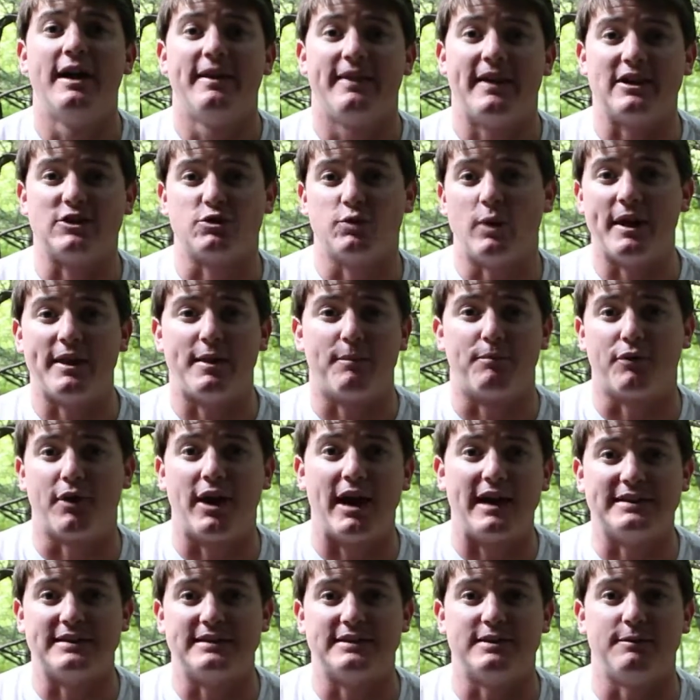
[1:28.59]
that's why the
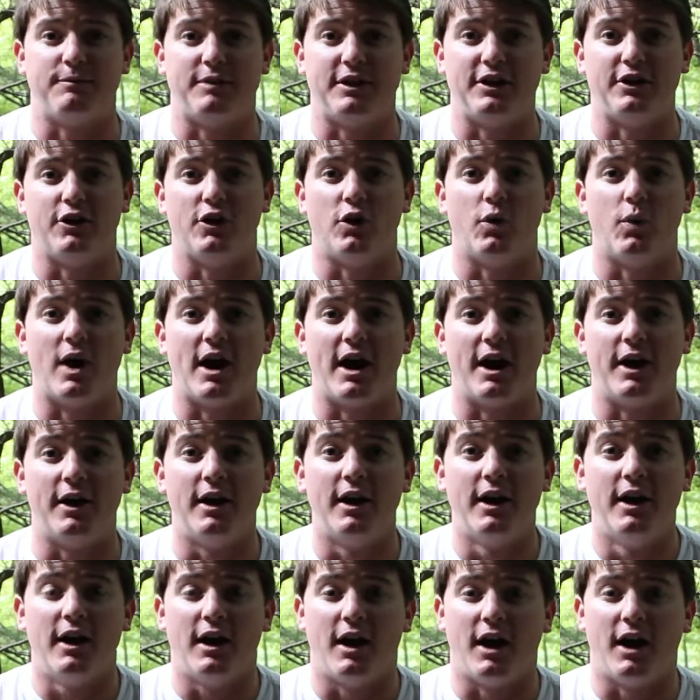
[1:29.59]
prices in Pinot Noir